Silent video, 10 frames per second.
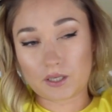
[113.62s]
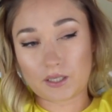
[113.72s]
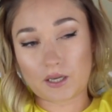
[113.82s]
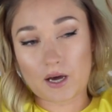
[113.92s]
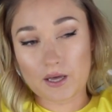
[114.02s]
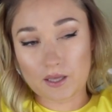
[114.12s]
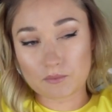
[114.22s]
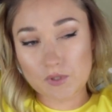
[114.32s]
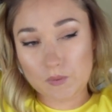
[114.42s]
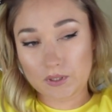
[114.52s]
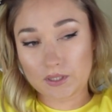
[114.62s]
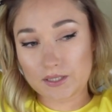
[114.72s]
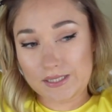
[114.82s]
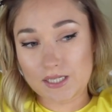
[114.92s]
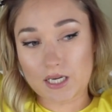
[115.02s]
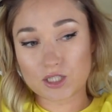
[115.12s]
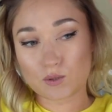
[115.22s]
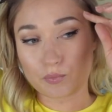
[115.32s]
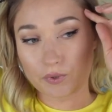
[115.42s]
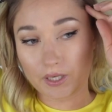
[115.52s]
And I am doing a Dutch
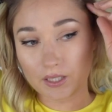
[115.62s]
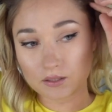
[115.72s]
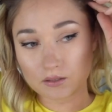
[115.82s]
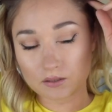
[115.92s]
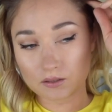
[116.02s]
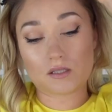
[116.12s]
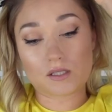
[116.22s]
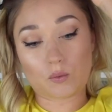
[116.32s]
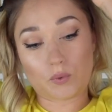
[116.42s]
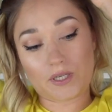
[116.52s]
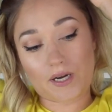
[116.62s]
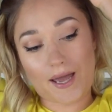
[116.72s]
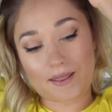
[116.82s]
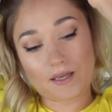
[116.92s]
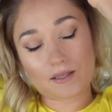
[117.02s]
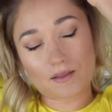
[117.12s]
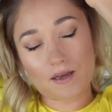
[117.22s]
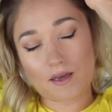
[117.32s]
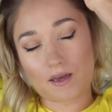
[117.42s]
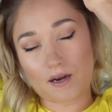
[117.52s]
braid, so we are adding the
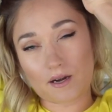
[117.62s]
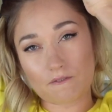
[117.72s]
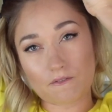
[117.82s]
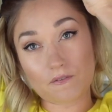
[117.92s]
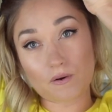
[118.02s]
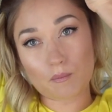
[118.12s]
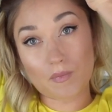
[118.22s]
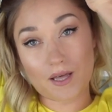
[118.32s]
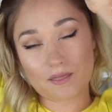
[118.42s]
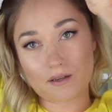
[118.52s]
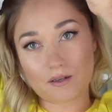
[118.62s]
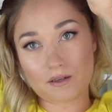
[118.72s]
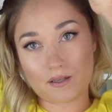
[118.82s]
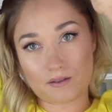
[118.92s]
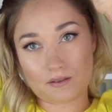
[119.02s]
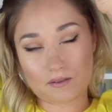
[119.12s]
hair from underneath.